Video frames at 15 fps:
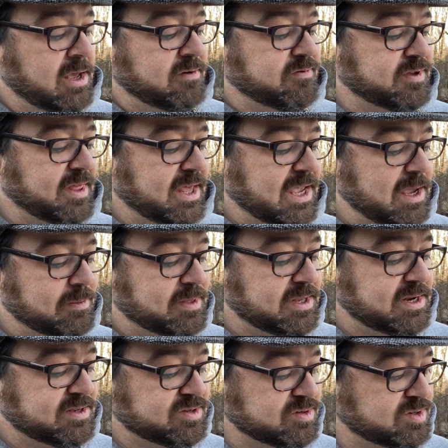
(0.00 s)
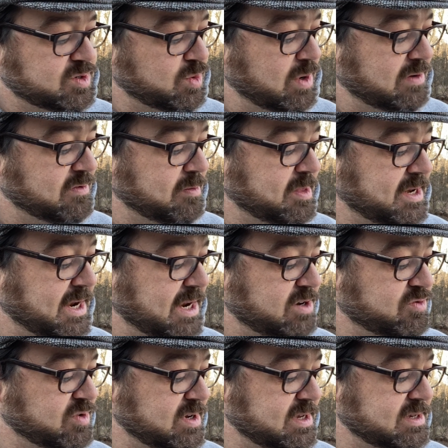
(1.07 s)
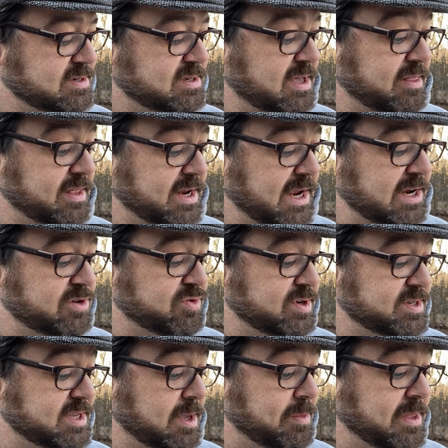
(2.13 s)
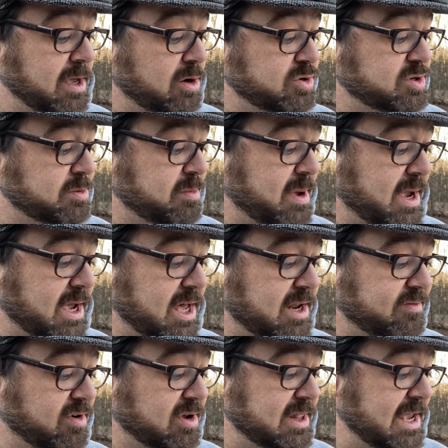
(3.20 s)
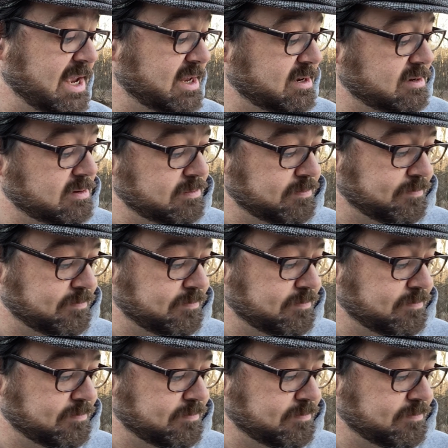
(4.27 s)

For they keep the nizzards away from the dike trees, and the dike trees keep the ocean back out of our land."